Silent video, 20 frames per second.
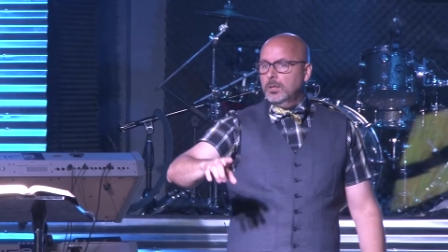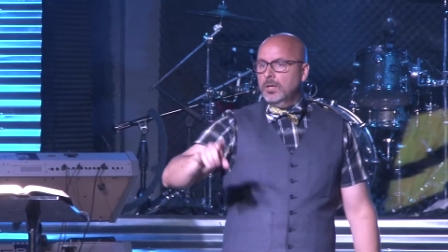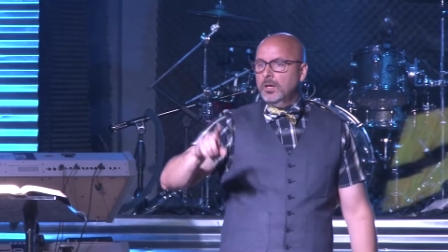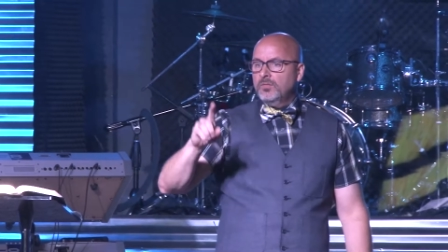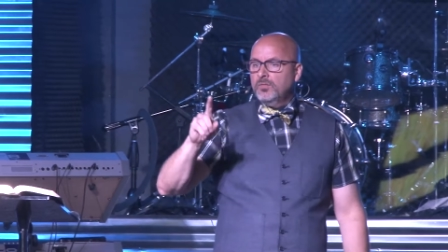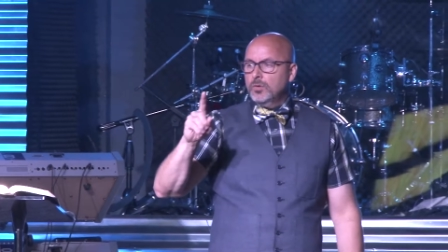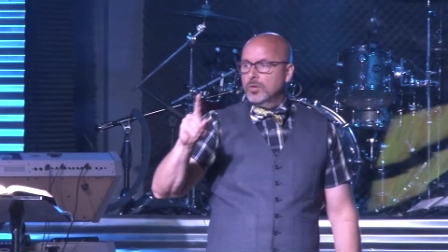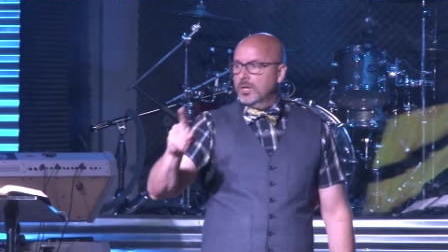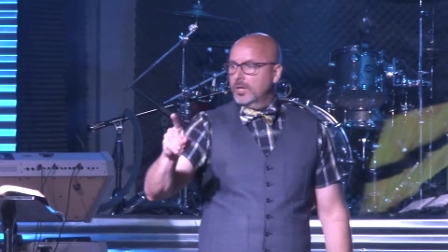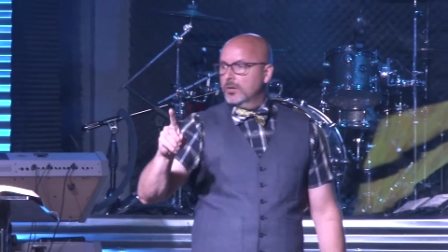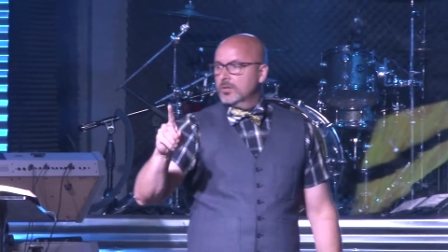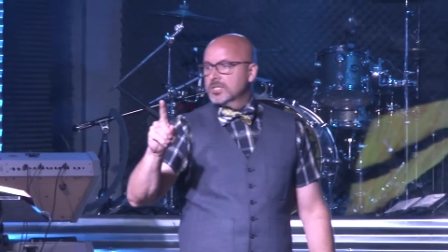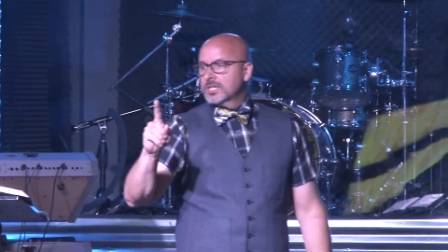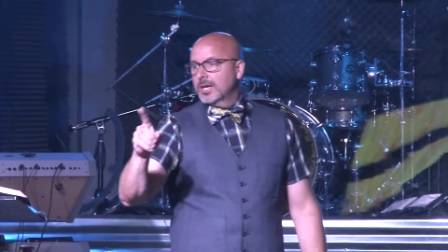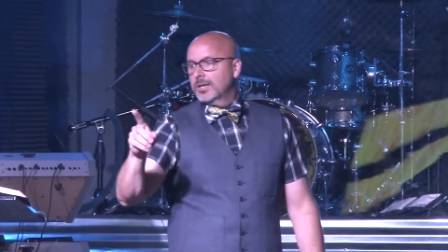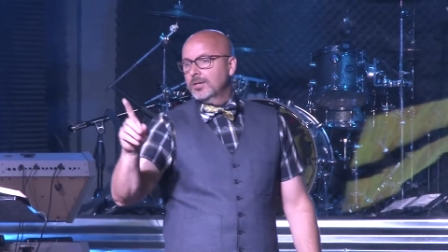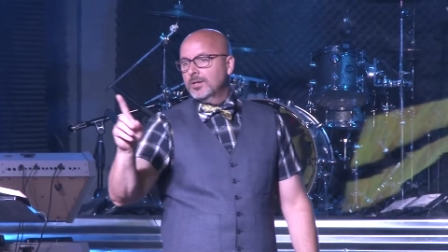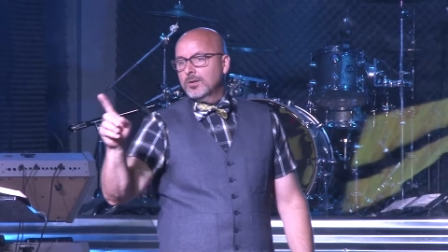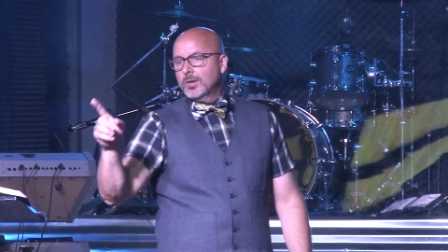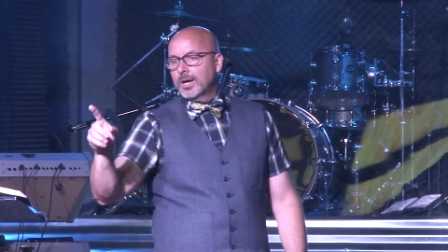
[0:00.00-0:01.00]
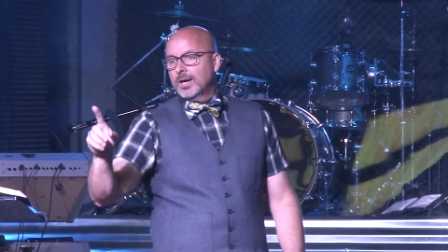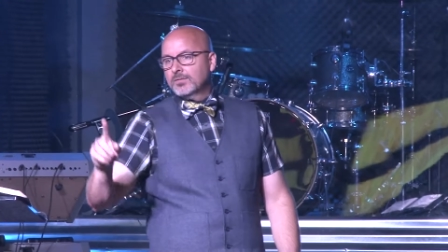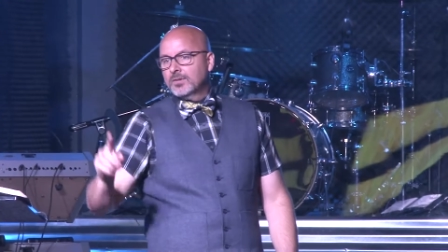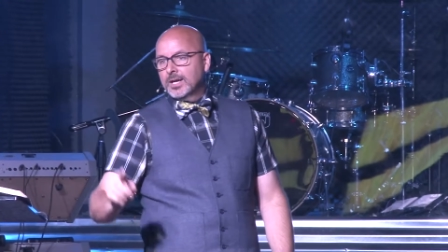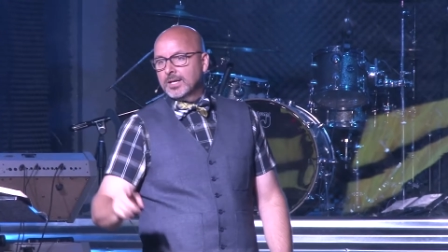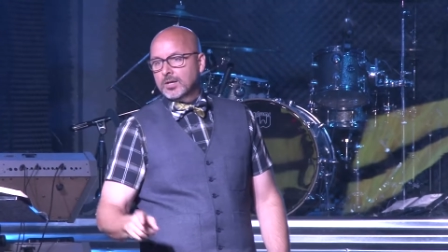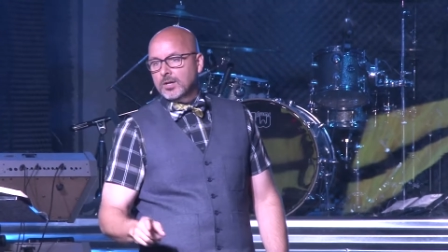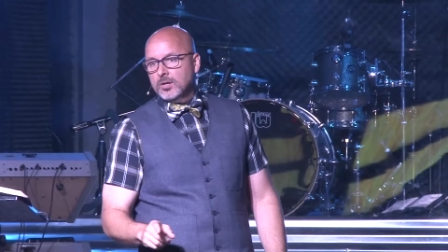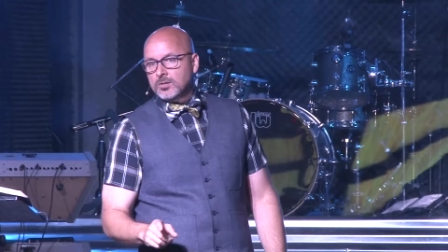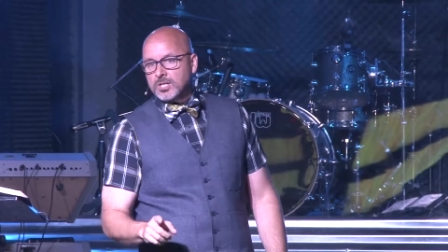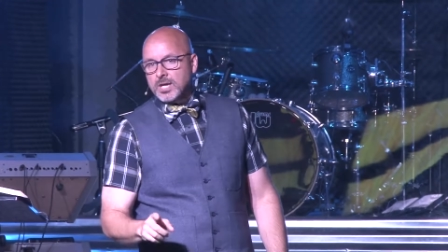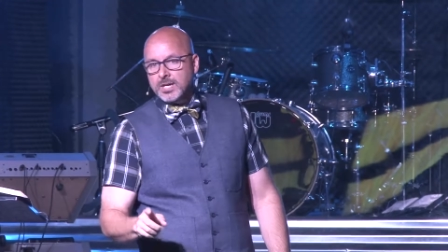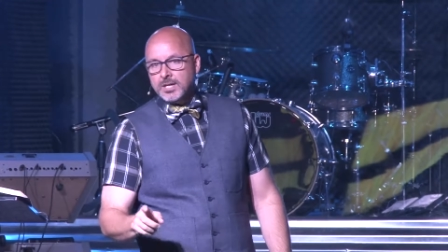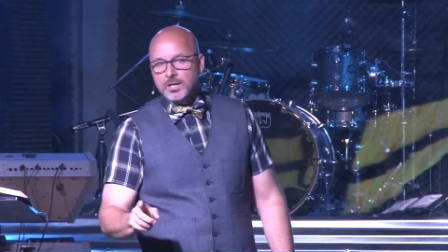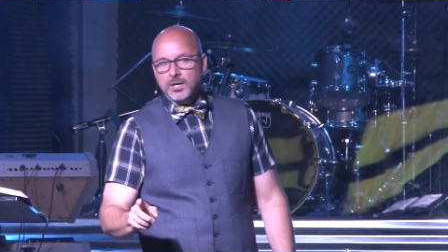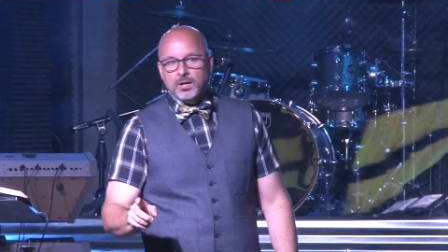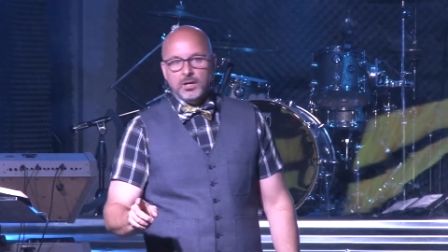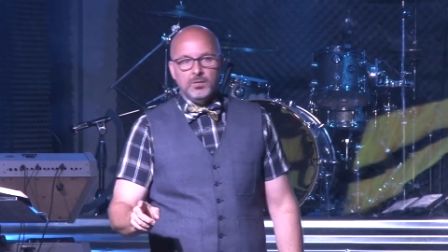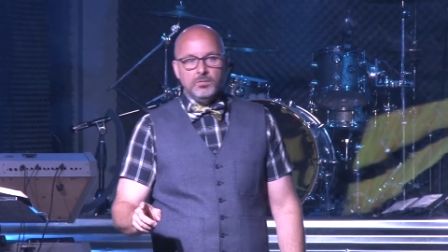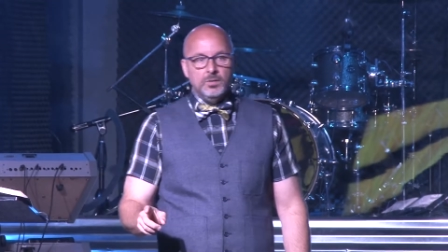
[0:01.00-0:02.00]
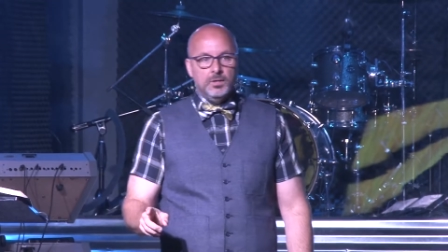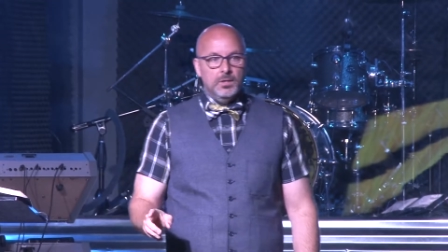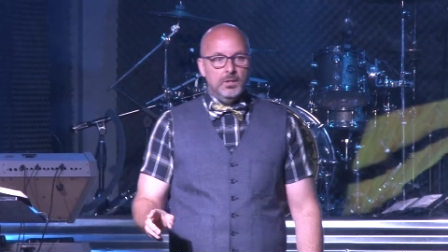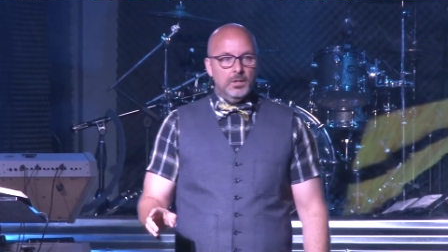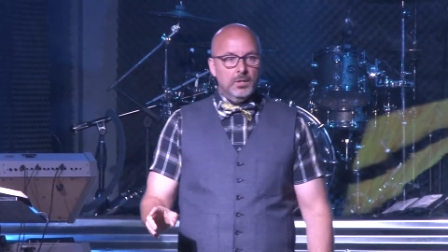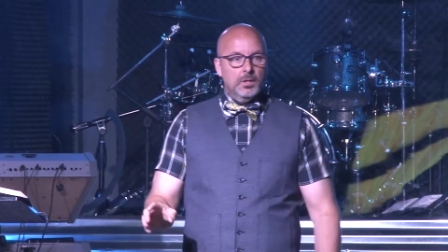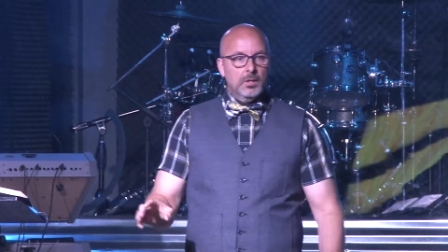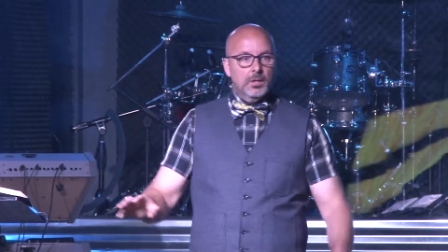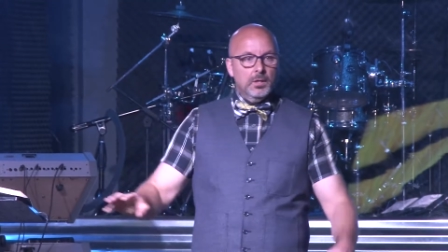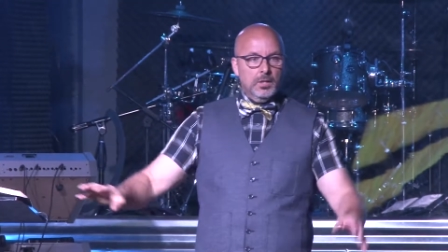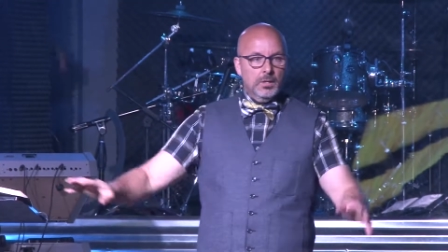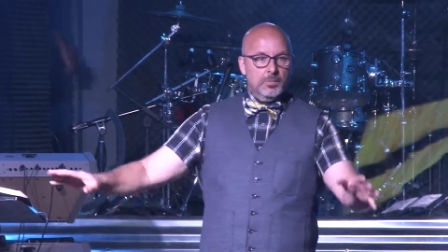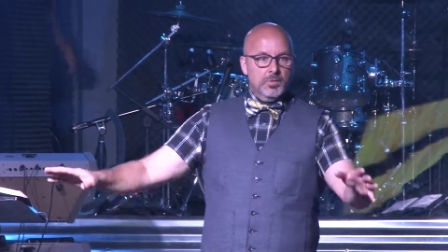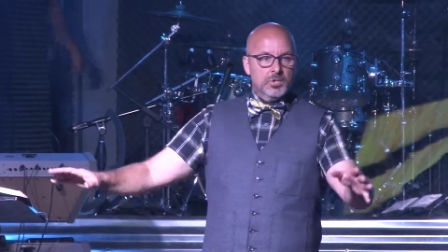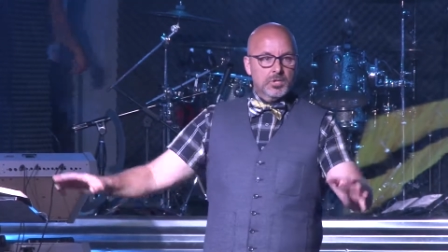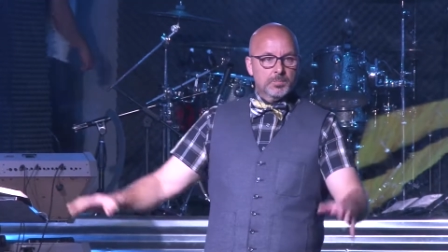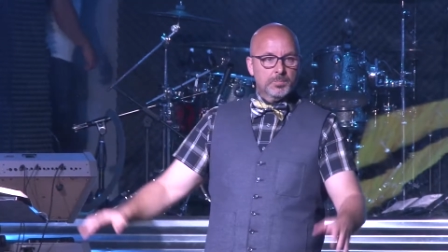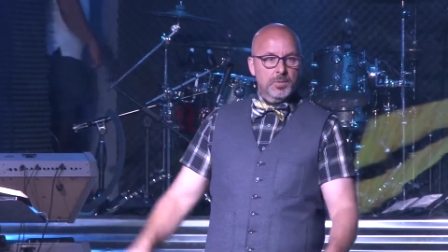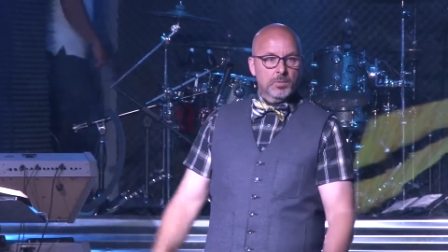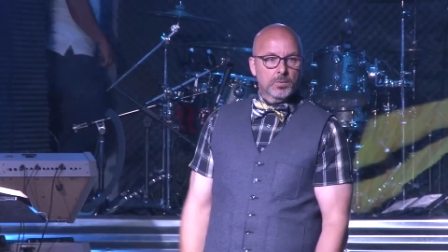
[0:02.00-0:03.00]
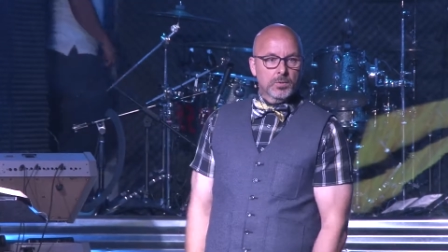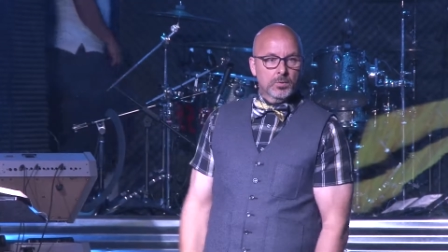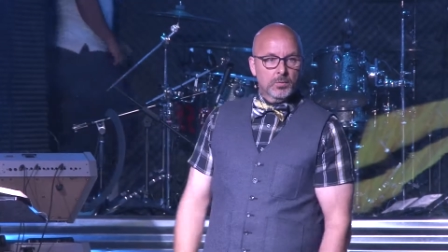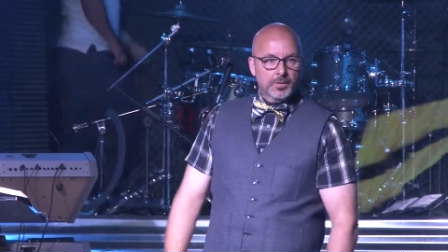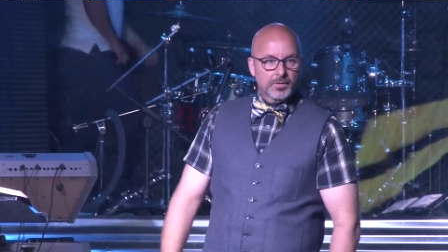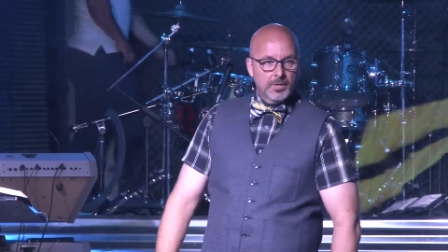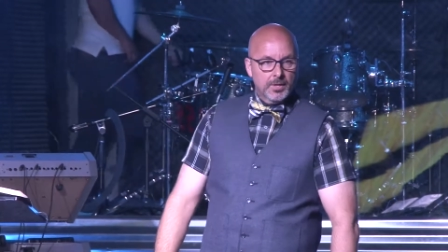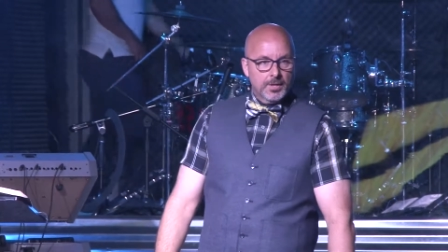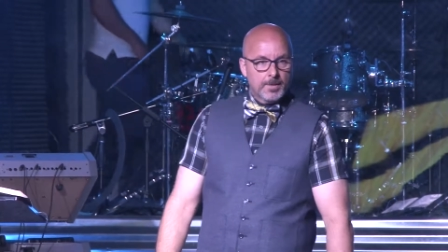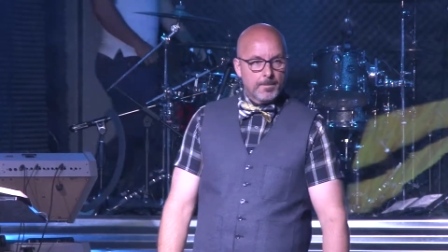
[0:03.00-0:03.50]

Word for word: If you're here saying, you know, I've got it all taken care of, let me just be real with you.